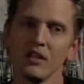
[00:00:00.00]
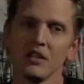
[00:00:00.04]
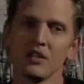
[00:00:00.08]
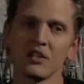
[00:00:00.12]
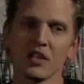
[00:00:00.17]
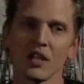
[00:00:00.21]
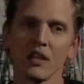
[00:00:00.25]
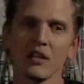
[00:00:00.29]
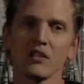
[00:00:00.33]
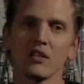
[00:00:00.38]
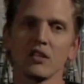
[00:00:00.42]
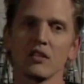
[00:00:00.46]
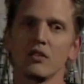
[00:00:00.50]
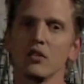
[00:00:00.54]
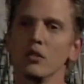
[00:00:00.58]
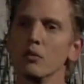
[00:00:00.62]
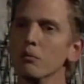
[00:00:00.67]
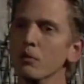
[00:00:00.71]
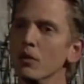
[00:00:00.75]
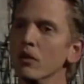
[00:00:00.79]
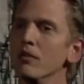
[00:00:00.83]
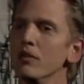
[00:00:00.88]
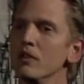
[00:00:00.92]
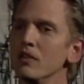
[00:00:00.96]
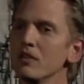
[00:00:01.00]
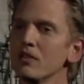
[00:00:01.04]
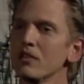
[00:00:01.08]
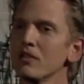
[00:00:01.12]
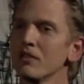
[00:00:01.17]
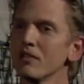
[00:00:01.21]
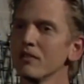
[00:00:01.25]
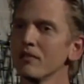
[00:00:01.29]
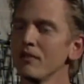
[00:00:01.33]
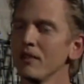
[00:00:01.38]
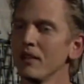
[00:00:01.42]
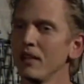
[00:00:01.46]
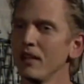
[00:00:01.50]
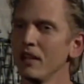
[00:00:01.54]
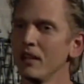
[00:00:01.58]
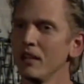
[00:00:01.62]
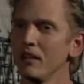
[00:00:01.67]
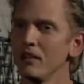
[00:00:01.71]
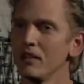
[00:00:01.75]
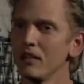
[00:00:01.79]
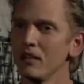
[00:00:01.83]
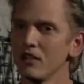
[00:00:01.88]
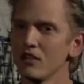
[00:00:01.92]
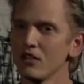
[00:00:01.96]
you tend to do movies
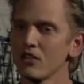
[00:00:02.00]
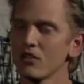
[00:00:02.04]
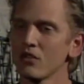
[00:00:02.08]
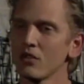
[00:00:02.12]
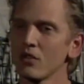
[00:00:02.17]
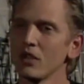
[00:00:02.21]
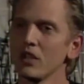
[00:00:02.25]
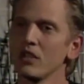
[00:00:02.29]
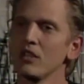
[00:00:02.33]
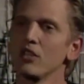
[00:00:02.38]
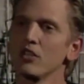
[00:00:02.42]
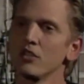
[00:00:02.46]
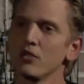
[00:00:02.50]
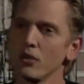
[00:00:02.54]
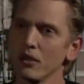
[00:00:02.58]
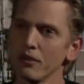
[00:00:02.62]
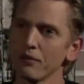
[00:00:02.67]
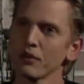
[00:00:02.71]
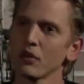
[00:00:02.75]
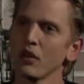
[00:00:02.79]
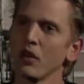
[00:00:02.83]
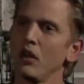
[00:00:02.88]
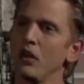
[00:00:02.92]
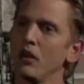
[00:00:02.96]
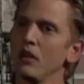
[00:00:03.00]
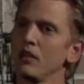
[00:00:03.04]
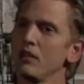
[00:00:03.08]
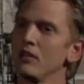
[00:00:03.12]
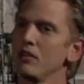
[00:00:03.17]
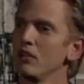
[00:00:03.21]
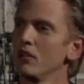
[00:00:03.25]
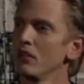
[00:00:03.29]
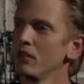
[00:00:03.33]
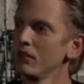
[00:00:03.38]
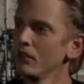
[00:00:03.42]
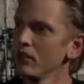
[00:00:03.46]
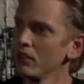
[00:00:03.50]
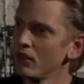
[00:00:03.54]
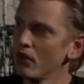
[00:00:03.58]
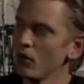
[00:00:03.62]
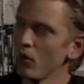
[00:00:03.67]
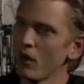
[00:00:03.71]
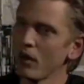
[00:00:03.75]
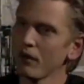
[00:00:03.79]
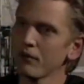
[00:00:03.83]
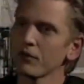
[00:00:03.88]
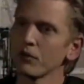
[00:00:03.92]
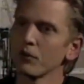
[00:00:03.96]
in the industry and you drift on and you, you
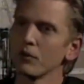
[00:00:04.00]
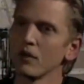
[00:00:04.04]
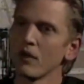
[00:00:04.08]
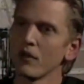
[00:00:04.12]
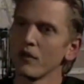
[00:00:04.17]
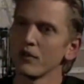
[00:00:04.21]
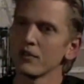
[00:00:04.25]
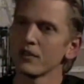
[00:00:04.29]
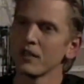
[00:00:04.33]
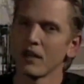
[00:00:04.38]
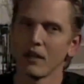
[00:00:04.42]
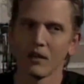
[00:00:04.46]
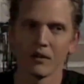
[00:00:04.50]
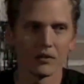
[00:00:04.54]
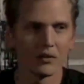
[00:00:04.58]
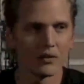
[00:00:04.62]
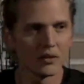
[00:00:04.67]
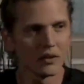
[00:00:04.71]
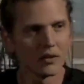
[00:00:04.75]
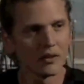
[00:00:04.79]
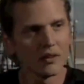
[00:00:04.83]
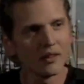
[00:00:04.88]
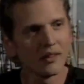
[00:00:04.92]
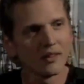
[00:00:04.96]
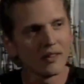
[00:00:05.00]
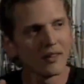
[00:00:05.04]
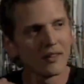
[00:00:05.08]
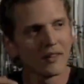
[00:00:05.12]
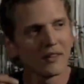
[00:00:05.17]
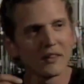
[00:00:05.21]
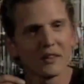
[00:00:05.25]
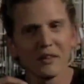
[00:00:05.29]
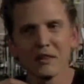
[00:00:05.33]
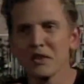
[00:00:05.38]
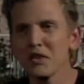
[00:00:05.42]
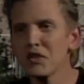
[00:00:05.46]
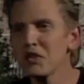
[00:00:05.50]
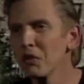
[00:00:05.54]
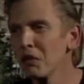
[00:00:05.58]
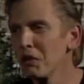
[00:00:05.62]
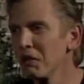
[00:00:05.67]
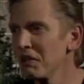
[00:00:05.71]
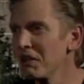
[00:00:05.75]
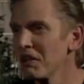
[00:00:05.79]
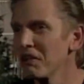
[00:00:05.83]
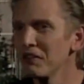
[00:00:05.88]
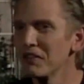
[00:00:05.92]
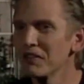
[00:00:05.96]
go off to another town to
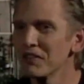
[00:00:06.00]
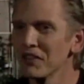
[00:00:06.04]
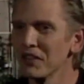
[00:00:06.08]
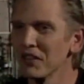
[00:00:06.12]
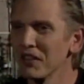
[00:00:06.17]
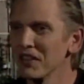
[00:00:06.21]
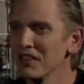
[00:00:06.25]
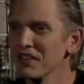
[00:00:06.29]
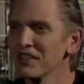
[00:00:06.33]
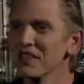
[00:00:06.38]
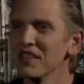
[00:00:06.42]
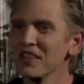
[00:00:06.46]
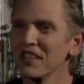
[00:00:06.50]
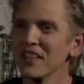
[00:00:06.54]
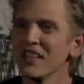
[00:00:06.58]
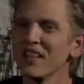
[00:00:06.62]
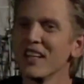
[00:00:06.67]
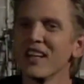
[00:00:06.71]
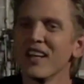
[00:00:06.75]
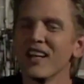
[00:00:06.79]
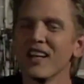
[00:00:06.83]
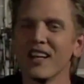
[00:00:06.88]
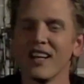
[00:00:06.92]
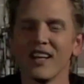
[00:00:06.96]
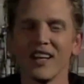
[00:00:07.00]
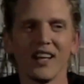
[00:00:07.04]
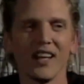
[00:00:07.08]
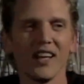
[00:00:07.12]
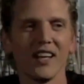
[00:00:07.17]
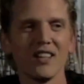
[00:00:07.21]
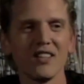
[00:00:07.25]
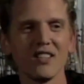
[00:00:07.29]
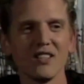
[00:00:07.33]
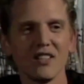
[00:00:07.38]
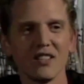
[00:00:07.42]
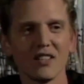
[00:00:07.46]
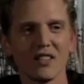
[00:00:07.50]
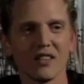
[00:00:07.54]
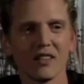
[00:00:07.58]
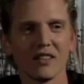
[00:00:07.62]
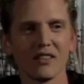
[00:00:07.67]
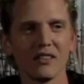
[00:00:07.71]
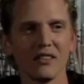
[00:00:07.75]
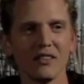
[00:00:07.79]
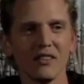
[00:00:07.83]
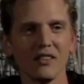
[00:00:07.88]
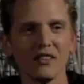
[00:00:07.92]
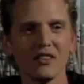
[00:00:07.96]
join another circus and and you,
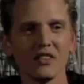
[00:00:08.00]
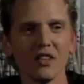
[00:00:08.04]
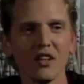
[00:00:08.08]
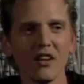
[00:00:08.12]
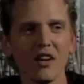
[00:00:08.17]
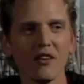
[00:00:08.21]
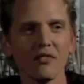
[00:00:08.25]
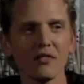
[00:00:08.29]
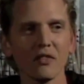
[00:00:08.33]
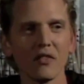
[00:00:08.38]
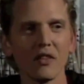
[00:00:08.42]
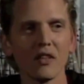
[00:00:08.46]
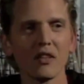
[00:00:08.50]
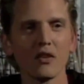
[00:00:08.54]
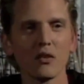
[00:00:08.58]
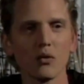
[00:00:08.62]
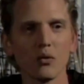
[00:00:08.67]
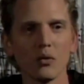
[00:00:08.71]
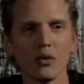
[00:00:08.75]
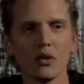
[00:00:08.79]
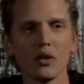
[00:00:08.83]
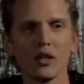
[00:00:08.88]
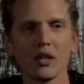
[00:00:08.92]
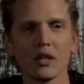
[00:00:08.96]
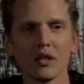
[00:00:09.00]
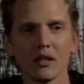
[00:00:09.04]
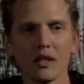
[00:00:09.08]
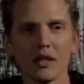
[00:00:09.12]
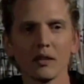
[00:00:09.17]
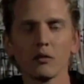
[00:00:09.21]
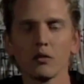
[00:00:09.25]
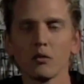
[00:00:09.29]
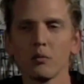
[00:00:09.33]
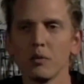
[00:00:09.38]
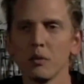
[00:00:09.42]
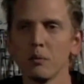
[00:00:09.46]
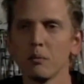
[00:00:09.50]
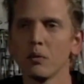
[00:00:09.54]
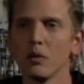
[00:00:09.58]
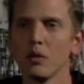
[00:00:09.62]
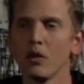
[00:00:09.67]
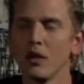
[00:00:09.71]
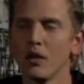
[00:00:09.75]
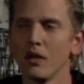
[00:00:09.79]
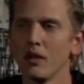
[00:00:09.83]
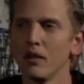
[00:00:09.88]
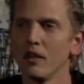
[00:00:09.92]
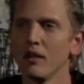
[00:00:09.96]
it's not often that you really connect with
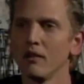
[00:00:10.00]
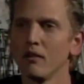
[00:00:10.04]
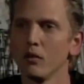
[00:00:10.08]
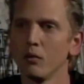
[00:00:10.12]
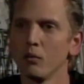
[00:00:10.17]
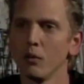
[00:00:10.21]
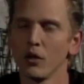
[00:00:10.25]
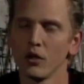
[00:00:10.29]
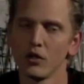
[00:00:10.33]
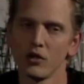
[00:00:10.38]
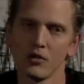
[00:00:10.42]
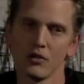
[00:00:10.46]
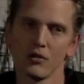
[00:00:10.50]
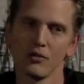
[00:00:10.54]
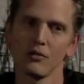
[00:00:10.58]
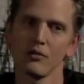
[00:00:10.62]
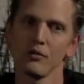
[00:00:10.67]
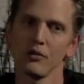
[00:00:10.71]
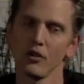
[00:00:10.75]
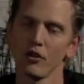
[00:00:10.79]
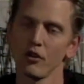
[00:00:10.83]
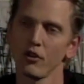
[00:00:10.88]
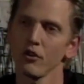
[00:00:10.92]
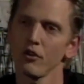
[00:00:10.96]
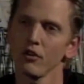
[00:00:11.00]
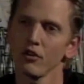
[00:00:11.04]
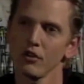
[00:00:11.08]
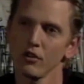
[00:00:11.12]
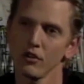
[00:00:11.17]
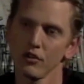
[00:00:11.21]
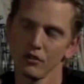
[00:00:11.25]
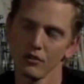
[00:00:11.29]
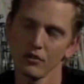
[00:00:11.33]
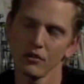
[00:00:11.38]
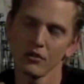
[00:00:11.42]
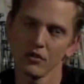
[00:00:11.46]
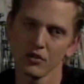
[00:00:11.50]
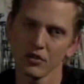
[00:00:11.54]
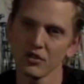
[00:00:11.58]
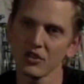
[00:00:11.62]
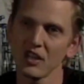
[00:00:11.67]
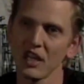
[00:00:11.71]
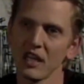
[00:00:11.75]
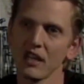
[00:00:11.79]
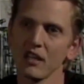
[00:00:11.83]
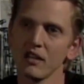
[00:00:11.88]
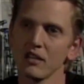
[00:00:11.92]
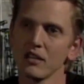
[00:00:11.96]
people on a level where you you you,
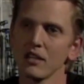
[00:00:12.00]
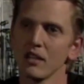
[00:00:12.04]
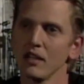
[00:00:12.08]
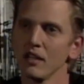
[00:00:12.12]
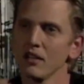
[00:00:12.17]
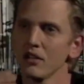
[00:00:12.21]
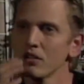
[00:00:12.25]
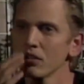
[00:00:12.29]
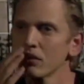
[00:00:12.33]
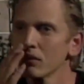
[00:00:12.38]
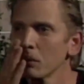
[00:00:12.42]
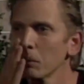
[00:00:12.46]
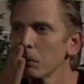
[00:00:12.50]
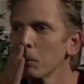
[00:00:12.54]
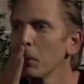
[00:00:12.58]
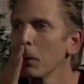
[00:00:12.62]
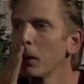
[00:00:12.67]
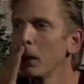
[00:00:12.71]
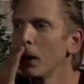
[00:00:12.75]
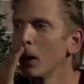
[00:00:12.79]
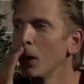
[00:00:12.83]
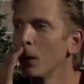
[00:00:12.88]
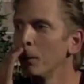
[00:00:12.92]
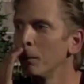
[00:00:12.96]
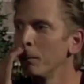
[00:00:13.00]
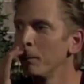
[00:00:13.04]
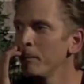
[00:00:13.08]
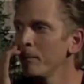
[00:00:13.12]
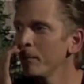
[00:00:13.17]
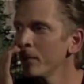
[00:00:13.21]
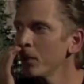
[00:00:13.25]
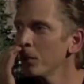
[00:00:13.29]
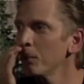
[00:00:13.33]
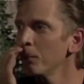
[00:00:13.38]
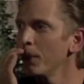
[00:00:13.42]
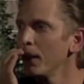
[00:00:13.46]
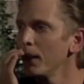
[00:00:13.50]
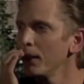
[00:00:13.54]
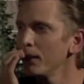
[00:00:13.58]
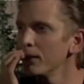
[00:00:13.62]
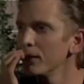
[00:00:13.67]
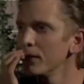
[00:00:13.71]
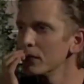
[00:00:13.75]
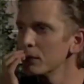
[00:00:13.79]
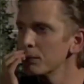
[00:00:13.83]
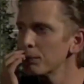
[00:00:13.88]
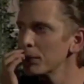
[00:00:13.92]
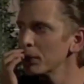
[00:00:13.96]
stay in touch um,
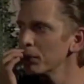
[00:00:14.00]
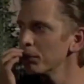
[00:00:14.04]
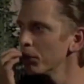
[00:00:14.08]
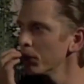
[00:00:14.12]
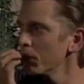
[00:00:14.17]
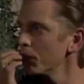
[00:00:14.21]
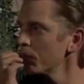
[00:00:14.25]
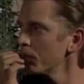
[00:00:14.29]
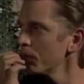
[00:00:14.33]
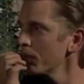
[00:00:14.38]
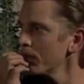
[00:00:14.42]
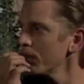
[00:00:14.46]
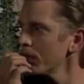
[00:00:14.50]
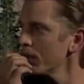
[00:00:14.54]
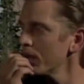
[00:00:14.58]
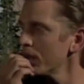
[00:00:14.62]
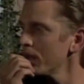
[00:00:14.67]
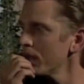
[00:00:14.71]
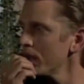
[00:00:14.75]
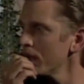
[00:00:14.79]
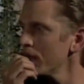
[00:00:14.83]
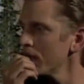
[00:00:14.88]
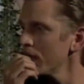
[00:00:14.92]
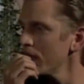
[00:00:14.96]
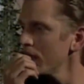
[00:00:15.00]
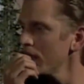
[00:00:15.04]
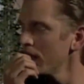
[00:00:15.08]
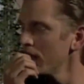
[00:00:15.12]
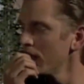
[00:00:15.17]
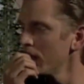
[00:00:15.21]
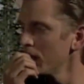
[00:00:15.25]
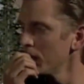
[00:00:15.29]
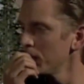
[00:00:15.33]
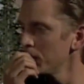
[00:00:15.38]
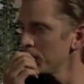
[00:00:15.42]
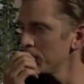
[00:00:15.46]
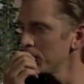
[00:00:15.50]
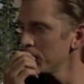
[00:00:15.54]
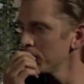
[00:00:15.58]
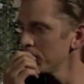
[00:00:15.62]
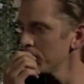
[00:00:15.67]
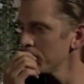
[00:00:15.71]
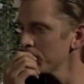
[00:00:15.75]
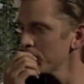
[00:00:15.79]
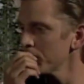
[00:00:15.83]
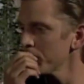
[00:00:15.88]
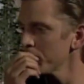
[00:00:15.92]
but these people um,